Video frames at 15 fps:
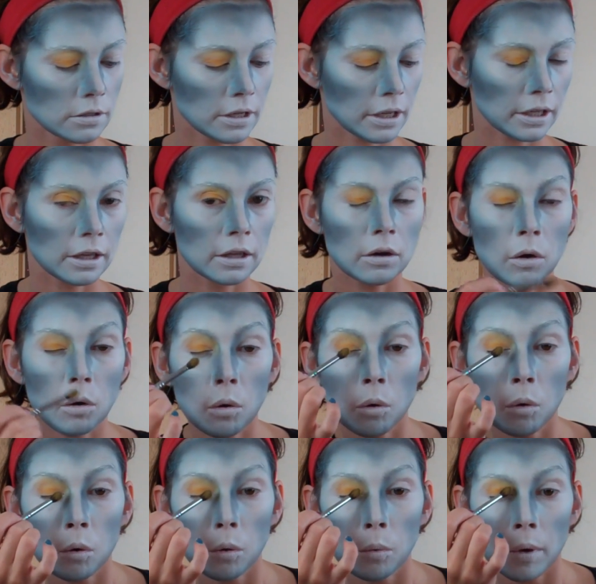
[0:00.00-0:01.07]
Taking it
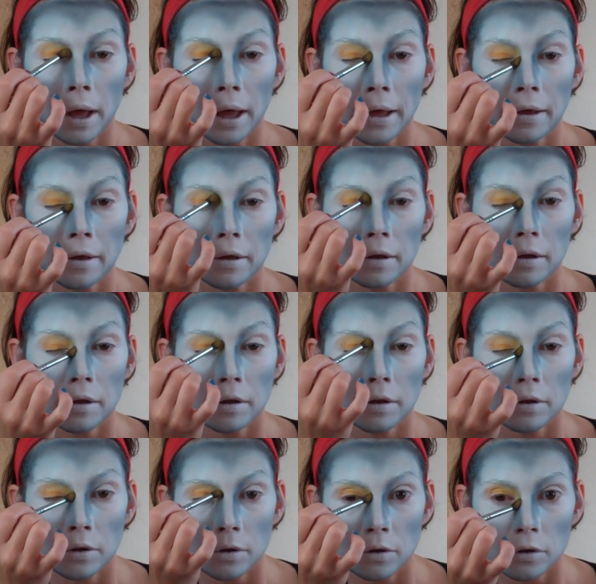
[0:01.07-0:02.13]
all the way
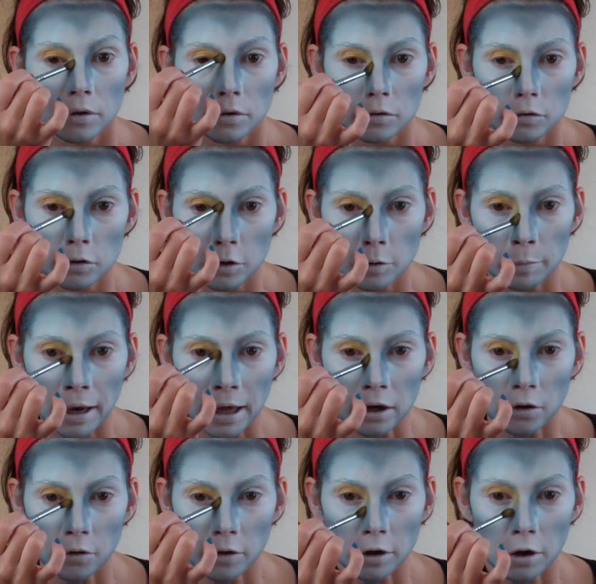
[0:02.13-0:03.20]
to the
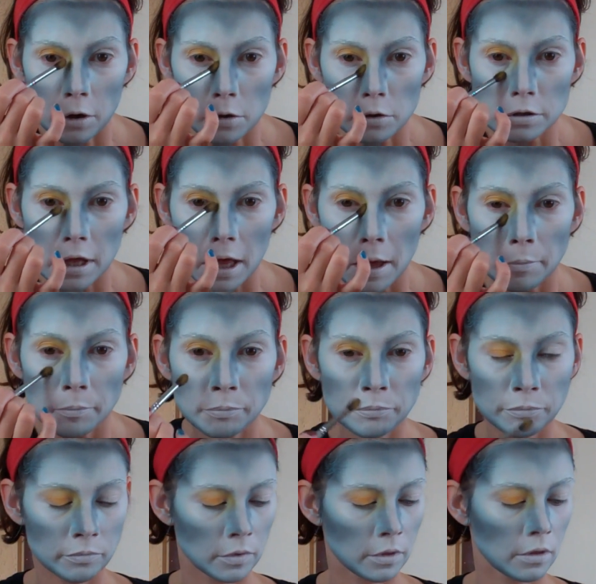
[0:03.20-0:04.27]
black on the nose there,
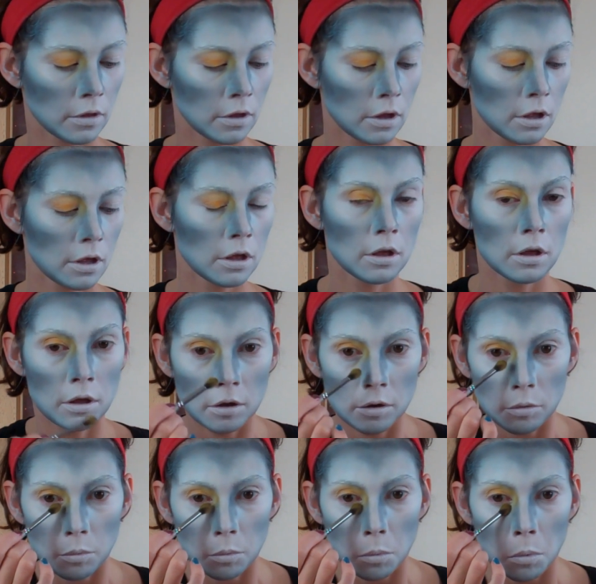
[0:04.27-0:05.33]

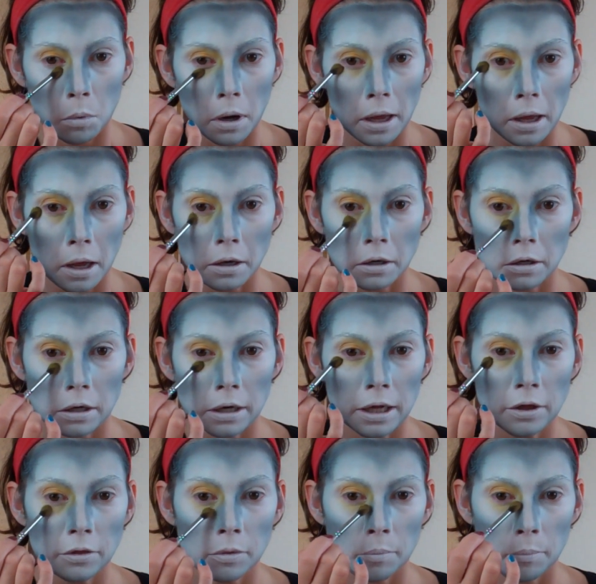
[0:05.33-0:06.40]
right
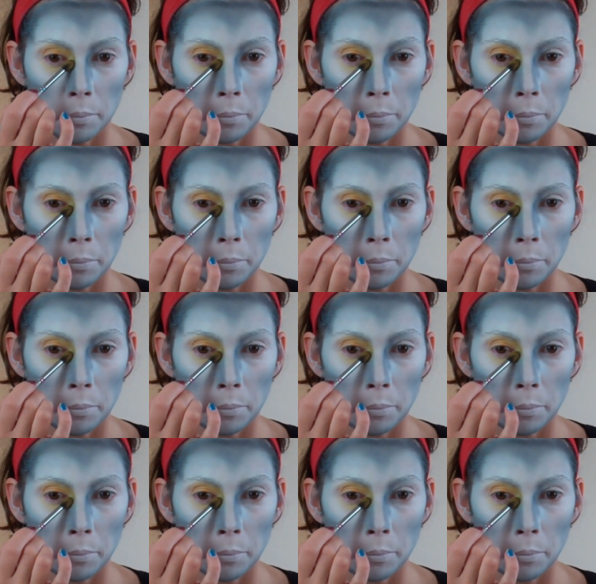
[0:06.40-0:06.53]
underneath.